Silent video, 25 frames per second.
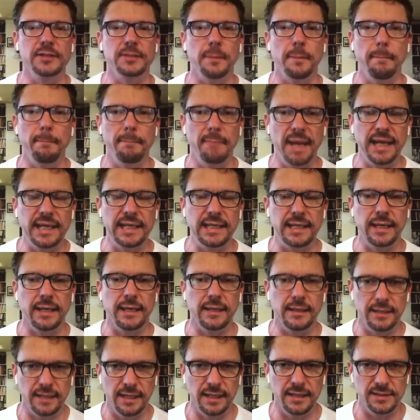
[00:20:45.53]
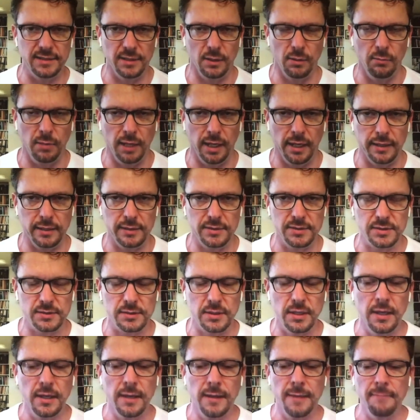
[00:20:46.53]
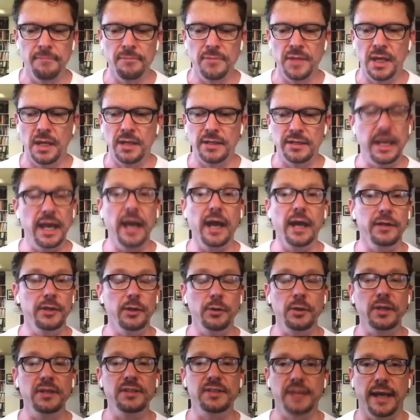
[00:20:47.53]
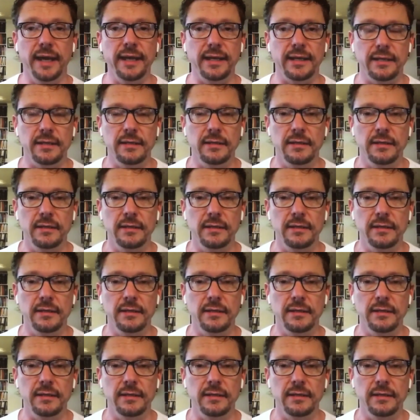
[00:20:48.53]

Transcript: making ketone bodies. Yeah, you can take